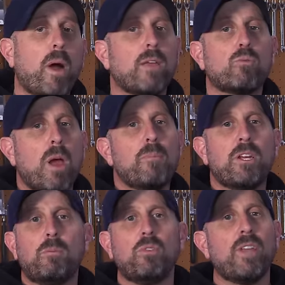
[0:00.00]
Buy
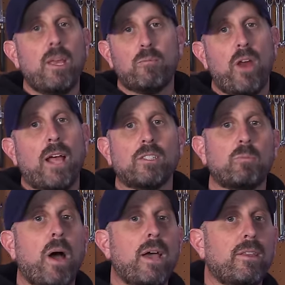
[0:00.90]
reputable name brands.
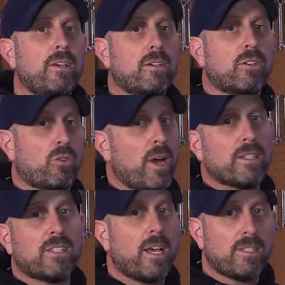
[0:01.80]
Buy the
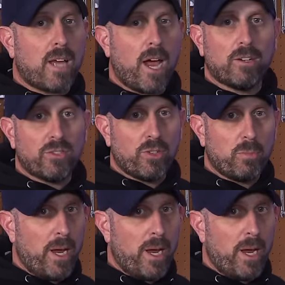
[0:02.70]
correct size tires for your